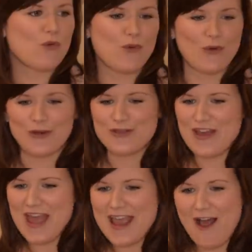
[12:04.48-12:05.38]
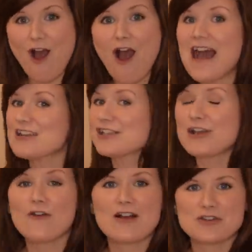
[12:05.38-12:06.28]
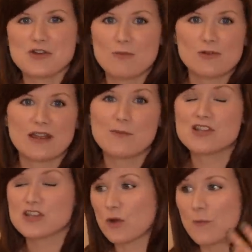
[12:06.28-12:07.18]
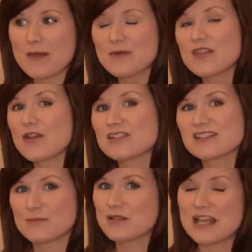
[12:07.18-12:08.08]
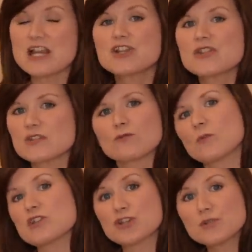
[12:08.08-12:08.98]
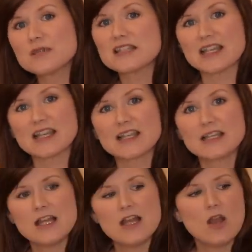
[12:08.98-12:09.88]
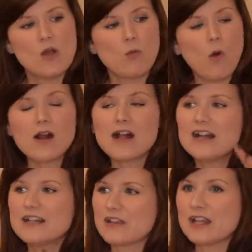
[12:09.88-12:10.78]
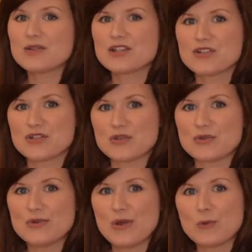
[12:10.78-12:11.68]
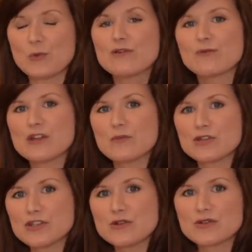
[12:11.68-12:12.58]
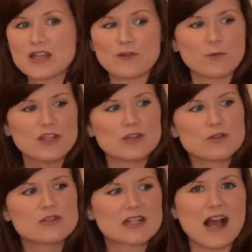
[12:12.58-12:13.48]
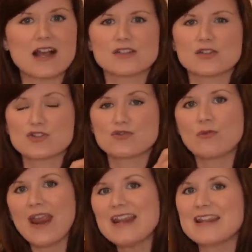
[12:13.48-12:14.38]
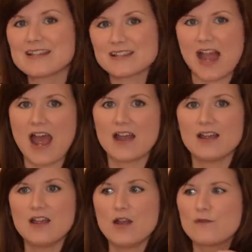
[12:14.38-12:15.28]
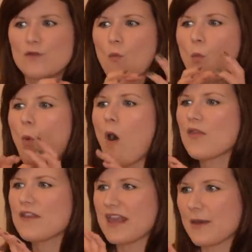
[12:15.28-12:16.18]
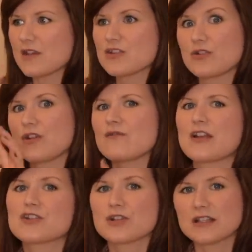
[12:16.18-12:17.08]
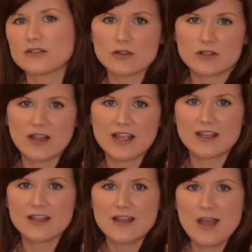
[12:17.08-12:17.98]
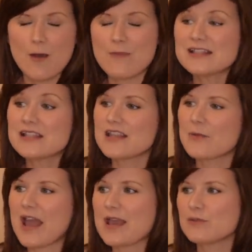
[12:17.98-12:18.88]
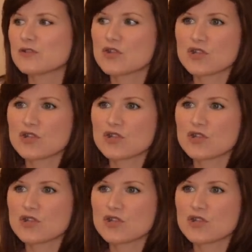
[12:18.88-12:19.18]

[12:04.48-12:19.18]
or they are actually of astronomical images, or maybe there are simulations of what we should be seeing, what kind of image do we reproduce if we use that as a training set for what the image could eventually look like? And basically they were able to